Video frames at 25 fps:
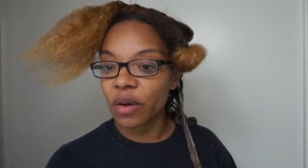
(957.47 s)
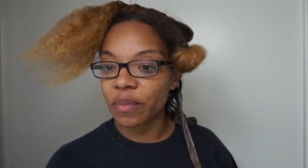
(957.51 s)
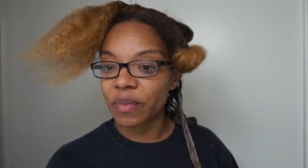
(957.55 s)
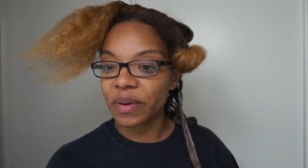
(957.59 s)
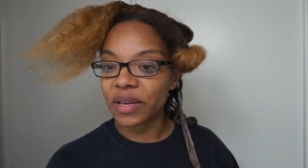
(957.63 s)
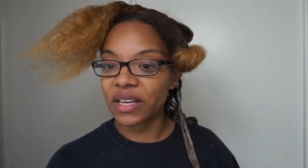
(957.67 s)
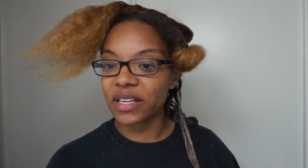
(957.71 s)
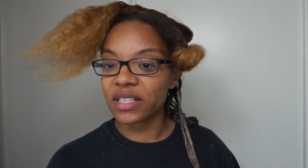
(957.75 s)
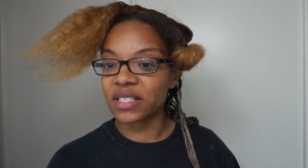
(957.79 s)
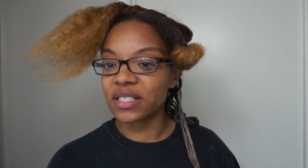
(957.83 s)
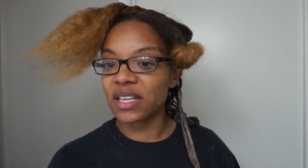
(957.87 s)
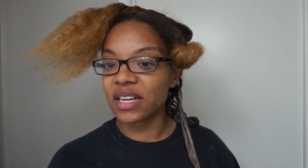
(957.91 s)

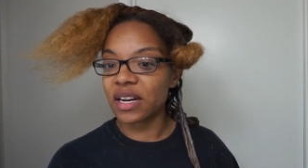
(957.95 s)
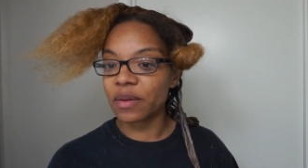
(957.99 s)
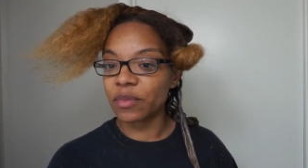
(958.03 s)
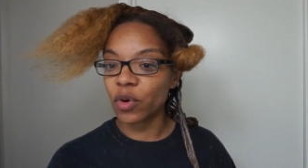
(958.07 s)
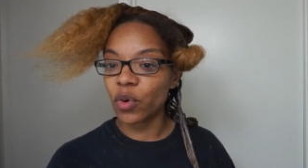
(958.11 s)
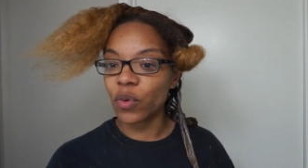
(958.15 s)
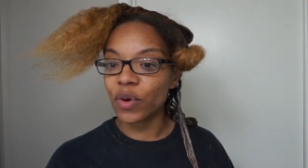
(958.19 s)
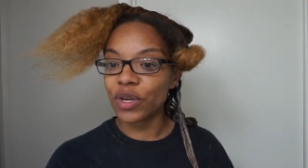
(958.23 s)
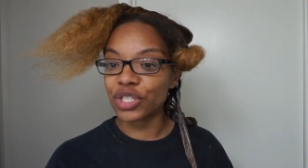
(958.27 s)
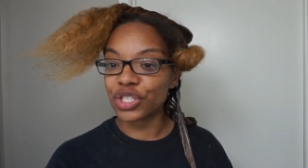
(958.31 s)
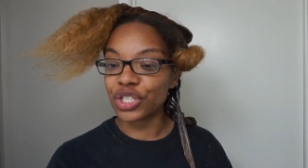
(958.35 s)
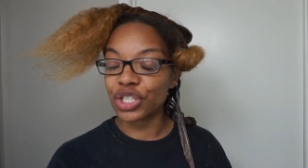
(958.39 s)
because then I'm
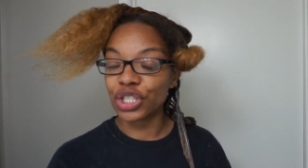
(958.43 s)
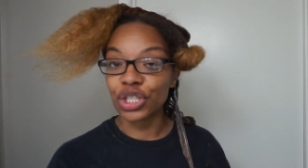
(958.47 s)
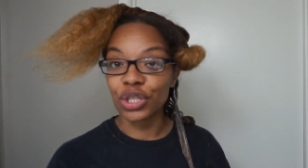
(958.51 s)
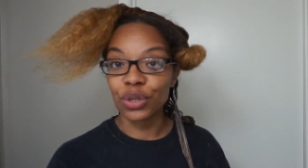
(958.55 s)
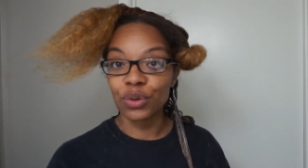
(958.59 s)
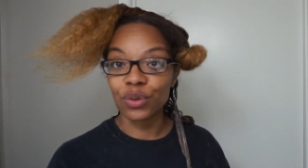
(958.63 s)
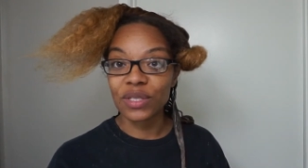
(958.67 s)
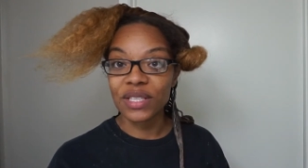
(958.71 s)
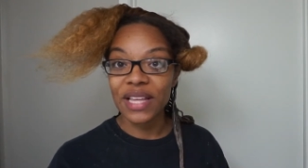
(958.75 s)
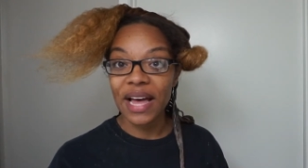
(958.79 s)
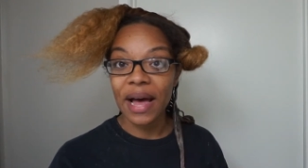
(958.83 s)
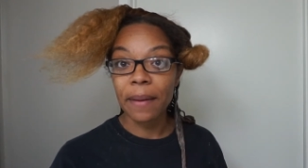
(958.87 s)
going to
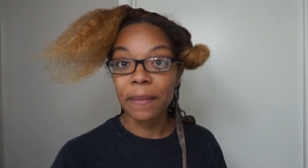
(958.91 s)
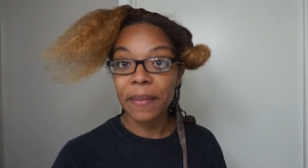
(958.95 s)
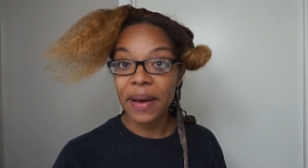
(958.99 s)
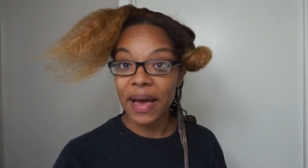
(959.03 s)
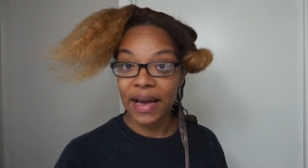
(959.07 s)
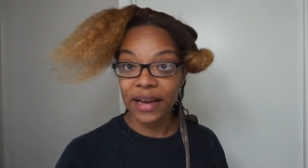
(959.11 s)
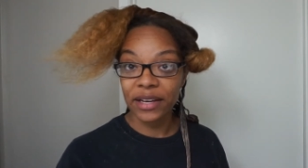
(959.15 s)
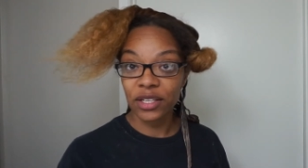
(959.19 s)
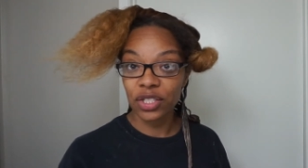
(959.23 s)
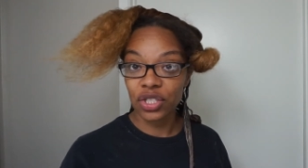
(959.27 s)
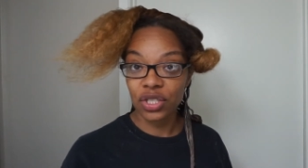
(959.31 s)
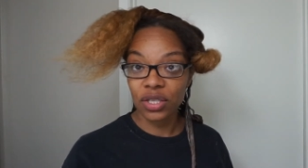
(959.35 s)
lose that
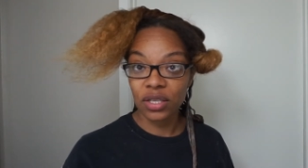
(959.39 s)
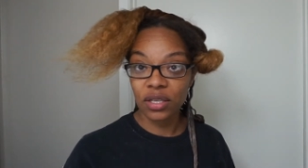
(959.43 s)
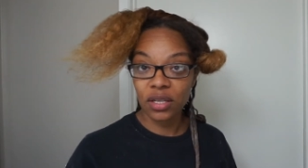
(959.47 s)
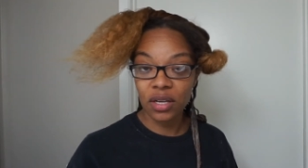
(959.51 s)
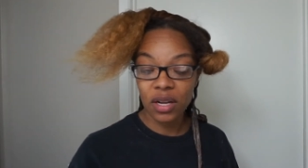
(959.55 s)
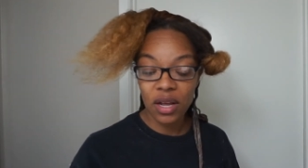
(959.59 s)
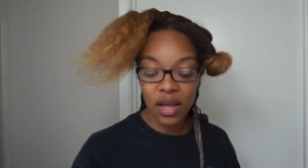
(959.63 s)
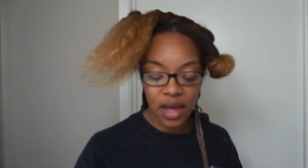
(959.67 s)
passion.